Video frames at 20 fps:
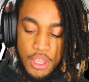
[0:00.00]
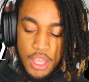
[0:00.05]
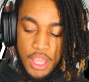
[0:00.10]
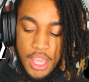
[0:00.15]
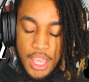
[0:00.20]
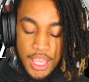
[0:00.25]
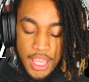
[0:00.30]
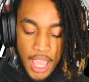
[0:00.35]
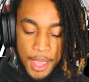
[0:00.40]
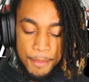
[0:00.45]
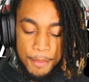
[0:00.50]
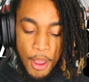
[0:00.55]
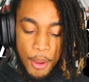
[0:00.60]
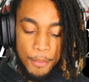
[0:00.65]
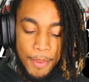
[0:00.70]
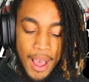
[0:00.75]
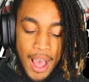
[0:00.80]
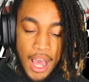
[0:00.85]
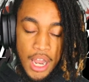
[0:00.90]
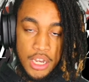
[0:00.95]
it came out
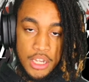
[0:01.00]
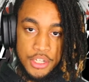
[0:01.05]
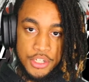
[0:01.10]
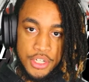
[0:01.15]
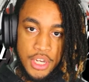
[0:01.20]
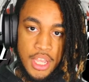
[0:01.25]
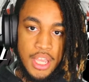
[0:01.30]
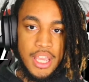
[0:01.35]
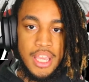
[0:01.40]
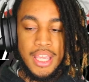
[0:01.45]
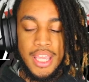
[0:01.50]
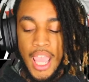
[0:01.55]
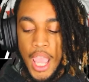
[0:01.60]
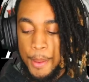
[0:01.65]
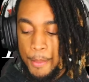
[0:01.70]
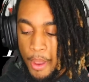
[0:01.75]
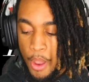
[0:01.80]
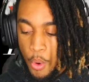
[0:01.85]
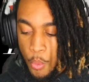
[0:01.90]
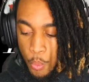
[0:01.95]
polished. It
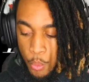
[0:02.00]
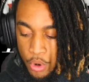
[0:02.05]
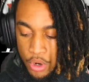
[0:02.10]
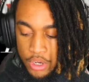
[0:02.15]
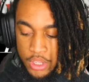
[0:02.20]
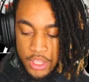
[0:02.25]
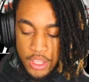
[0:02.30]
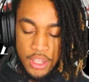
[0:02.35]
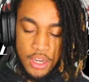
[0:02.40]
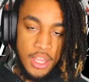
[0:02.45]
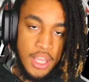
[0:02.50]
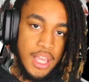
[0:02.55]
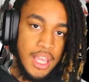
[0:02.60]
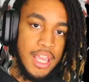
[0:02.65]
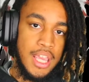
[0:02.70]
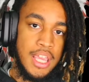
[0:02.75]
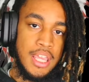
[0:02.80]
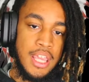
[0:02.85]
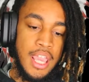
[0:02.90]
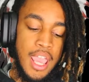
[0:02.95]
came out working.
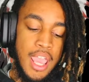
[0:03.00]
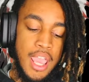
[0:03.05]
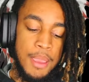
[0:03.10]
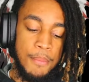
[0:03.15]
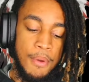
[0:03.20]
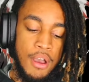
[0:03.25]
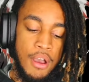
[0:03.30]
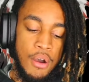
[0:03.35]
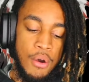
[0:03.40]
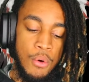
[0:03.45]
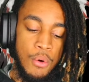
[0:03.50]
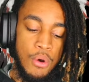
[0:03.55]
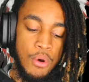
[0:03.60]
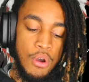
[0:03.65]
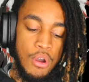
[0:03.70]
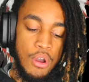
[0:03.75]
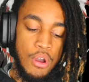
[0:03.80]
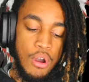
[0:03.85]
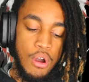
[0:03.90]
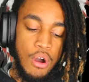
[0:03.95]
It came out
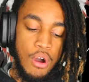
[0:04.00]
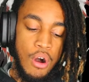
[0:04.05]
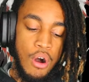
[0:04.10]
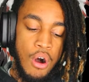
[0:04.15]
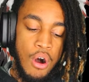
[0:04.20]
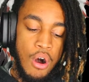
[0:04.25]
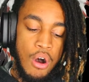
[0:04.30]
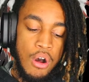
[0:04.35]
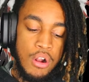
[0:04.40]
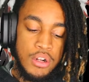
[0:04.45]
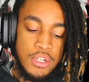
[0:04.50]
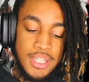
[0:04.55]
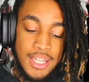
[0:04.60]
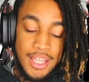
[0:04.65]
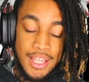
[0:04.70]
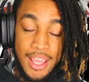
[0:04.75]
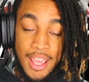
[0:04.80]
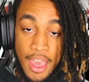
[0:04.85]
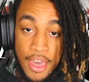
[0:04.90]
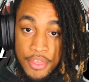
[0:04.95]
all
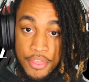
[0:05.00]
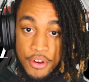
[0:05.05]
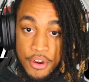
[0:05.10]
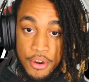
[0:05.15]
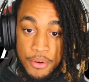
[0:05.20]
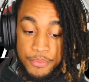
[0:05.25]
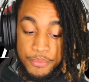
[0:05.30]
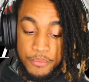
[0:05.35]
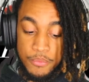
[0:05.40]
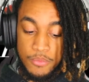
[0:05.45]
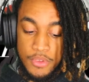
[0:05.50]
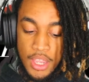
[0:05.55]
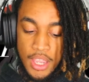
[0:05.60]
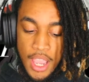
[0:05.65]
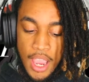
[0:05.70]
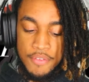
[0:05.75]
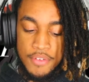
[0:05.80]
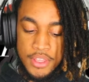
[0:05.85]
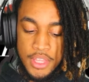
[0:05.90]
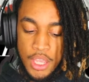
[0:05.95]
together. Like
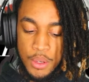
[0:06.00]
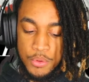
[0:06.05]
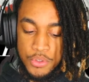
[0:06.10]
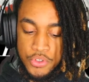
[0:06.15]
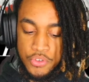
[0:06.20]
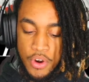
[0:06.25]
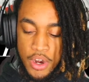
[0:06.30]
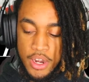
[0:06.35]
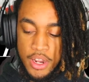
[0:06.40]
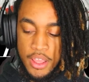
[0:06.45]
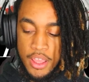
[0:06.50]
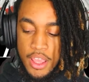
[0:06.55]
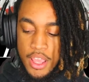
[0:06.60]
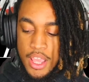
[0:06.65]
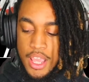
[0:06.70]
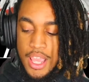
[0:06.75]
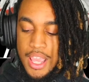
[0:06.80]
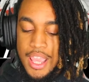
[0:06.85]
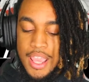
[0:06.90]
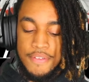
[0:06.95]
everything was ready.
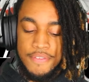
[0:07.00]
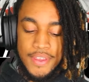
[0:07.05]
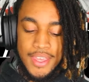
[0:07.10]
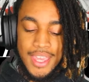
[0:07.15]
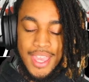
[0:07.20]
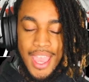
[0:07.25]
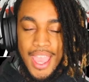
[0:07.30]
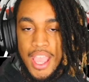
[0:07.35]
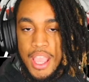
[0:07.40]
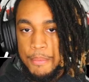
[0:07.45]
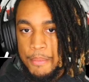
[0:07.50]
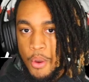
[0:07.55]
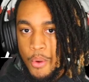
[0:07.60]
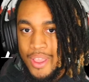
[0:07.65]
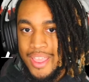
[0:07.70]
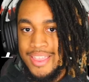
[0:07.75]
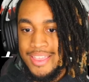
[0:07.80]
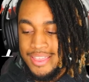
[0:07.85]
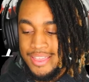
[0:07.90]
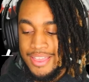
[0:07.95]
If it came out
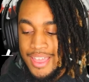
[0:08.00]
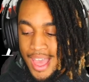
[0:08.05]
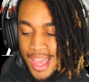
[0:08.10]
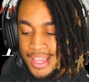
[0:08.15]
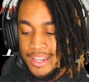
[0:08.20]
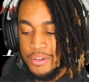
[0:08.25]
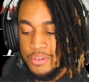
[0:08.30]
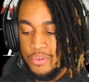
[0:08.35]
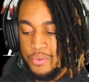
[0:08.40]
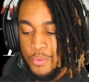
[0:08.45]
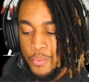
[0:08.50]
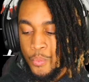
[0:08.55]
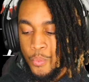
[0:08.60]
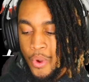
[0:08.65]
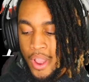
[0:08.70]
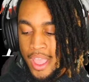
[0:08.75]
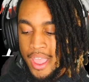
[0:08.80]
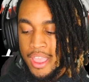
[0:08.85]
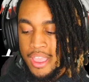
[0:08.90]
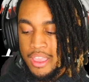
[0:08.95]
in that
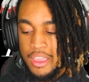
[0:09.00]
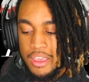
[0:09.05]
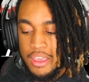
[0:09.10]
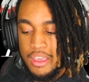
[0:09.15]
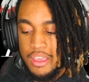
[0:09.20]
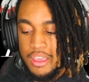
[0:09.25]
way,